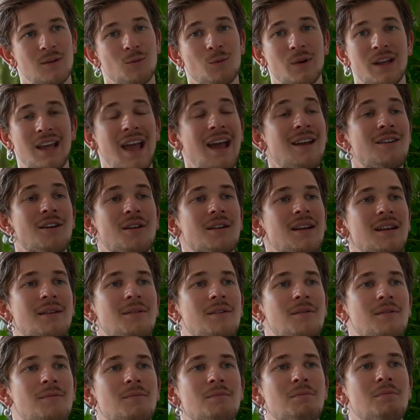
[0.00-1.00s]
we cannot
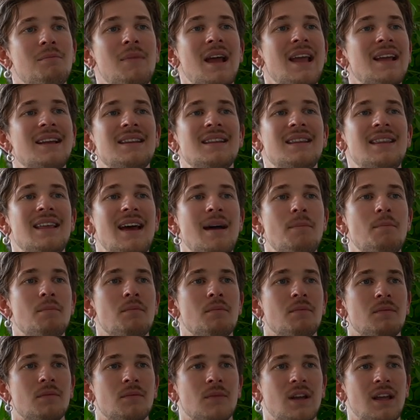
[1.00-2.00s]
make
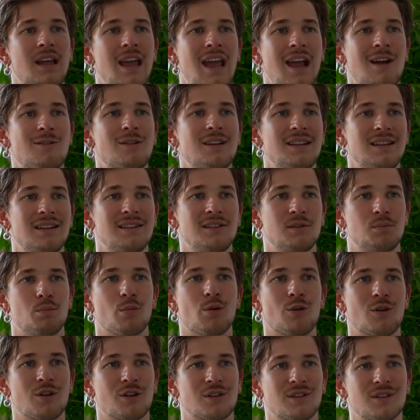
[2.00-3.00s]
them carry this
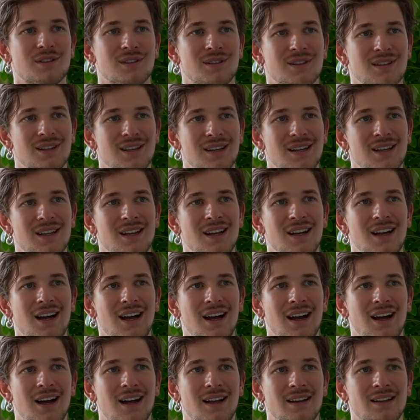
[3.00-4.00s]
burden.
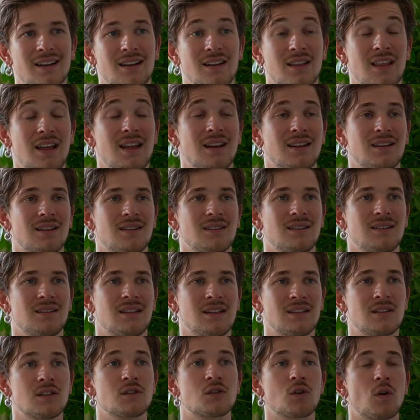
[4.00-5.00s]
And I think
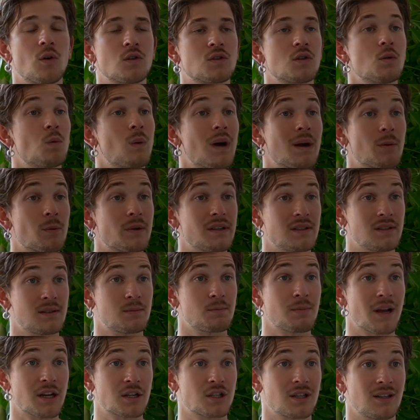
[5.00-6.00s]
this is also why we
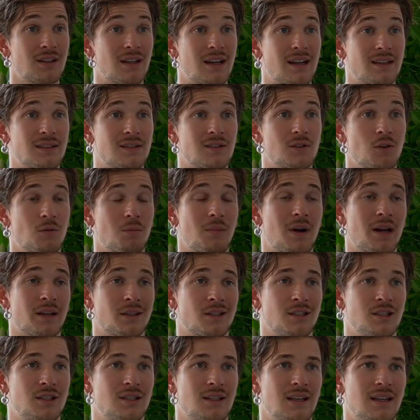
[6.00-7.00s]
specialize so
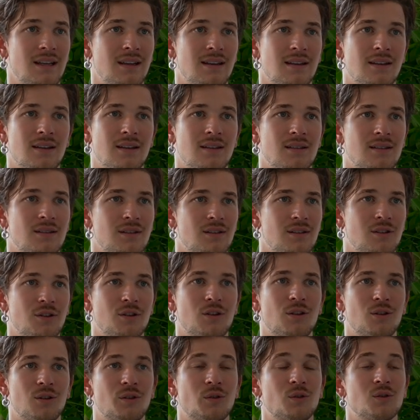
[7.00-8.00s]
much in you
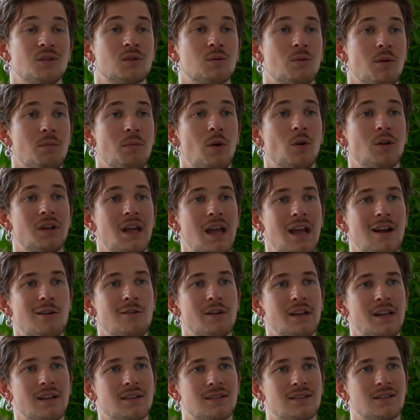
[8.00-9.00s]
know those remote
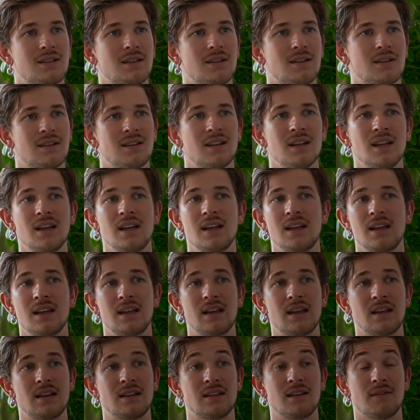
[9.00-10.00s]
areas in,
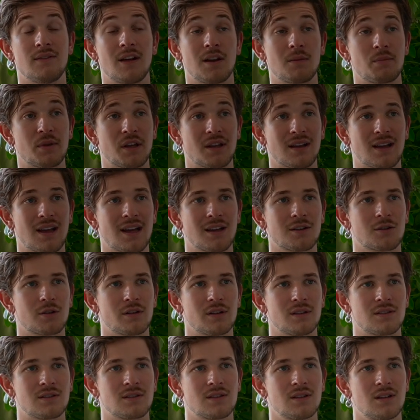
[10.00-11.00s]
in developing
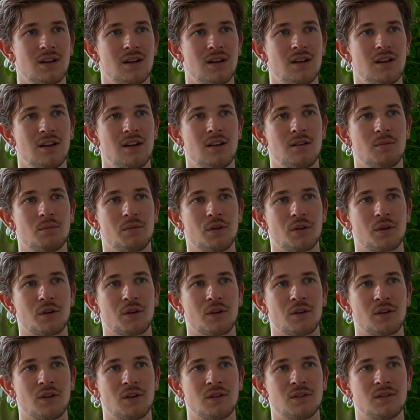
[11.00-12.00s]
countries.
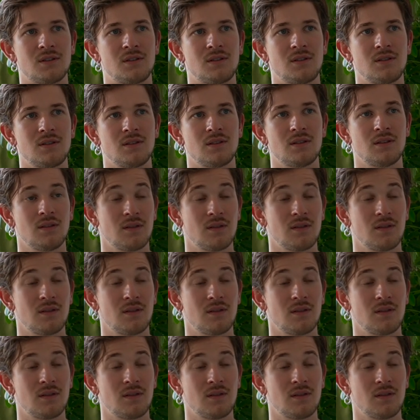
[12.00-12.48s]
Because